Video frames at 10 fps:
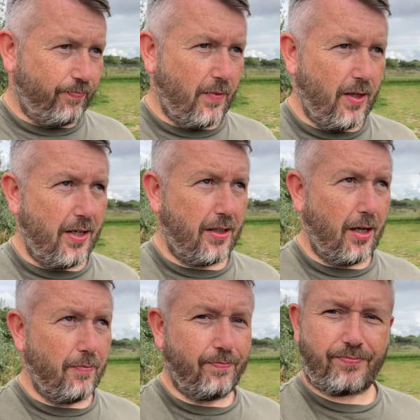There you go.
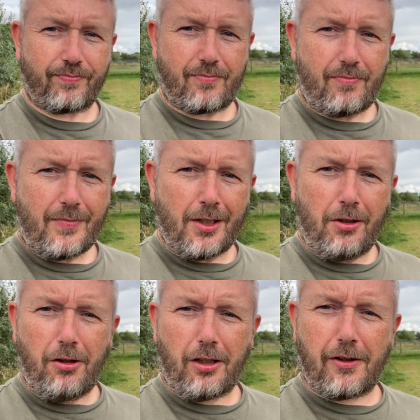You
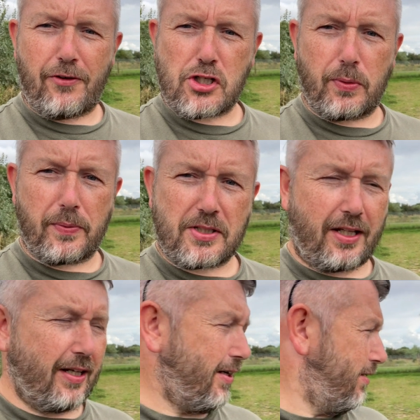look like a fisherwoman sat
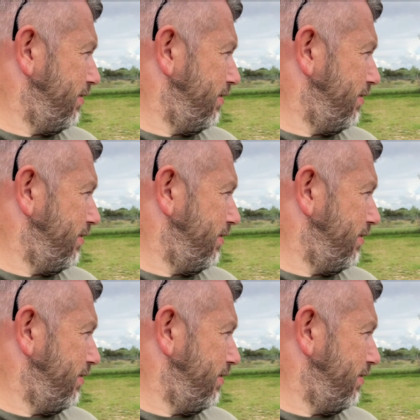there.